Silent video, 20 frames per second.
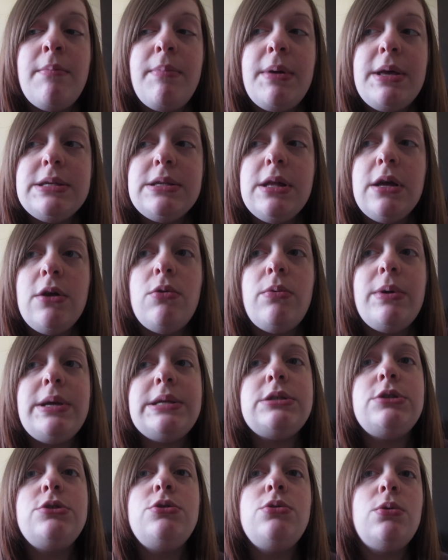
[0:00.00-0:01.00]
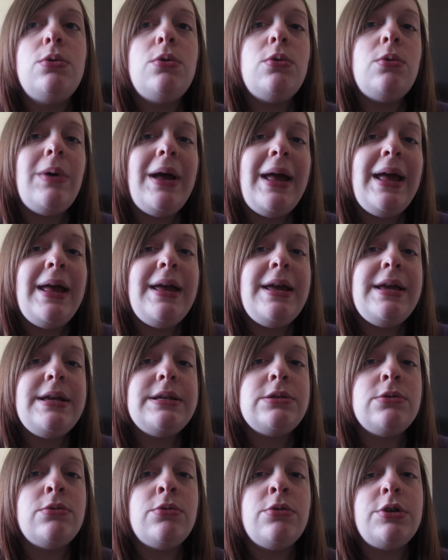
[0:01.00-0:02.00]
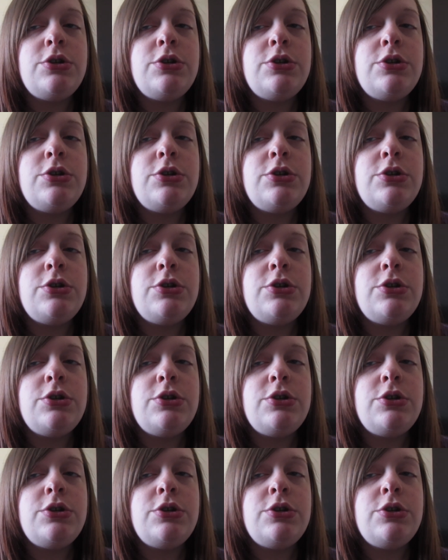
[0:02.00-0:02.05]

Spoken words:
but it's like always doorways or